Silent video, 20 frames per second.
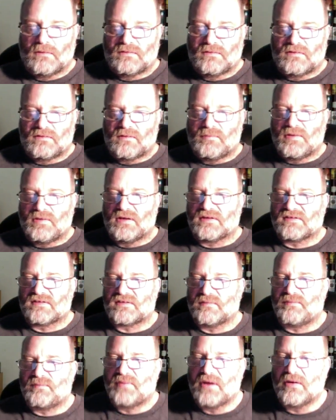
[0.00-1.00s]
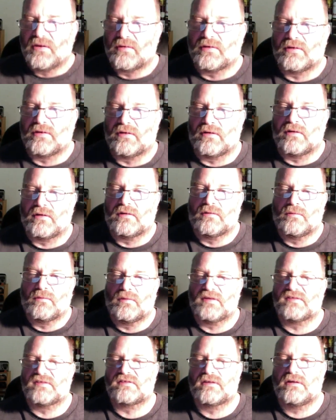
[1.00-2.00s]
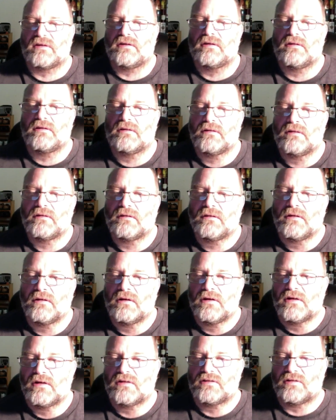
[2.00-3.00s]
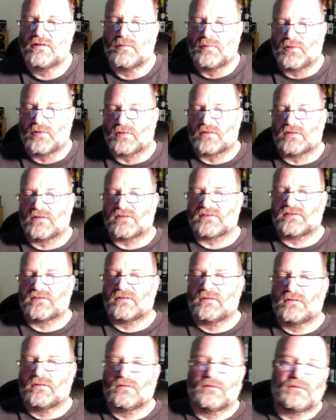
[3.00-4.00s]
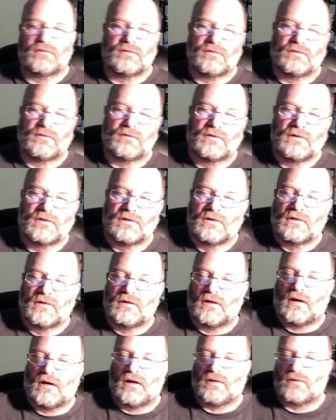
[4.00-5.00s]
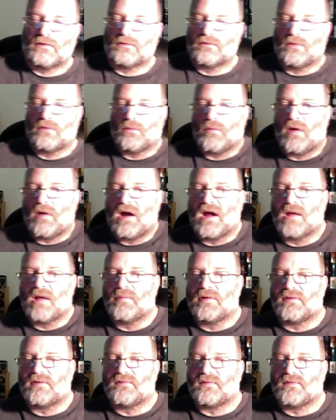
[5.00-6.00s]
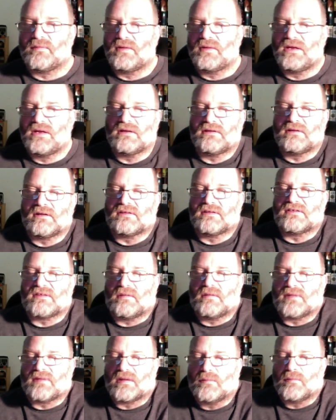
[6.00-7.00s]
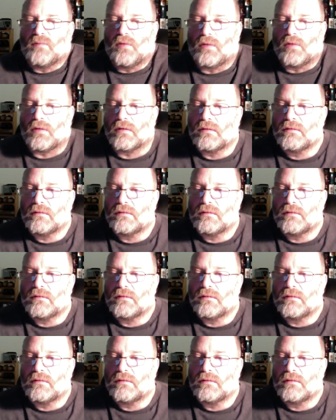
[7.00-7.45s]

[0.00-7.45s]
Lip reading: to be a superior whiskey to Booker's. I don't know why, but for me, it did something more.